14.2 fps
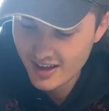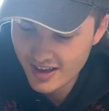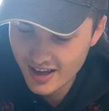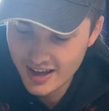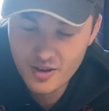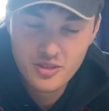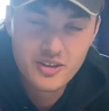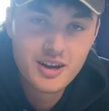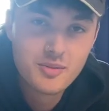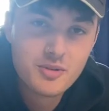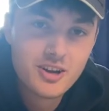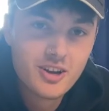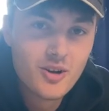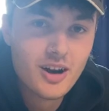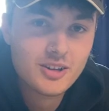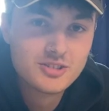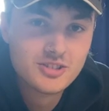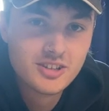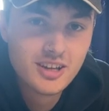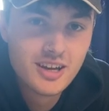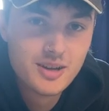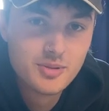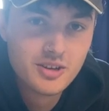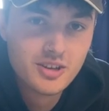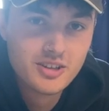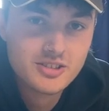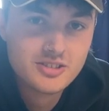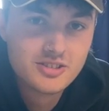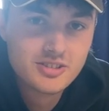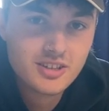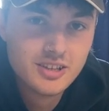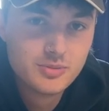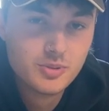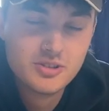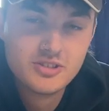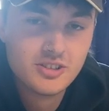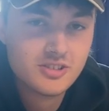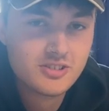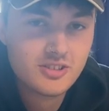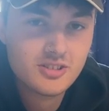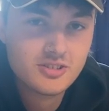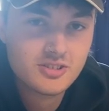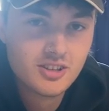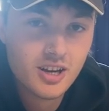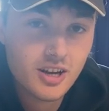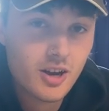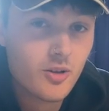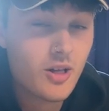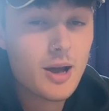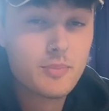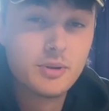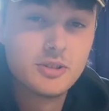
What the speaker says: I don't think I'm going to go out today because it's persistence and I don't like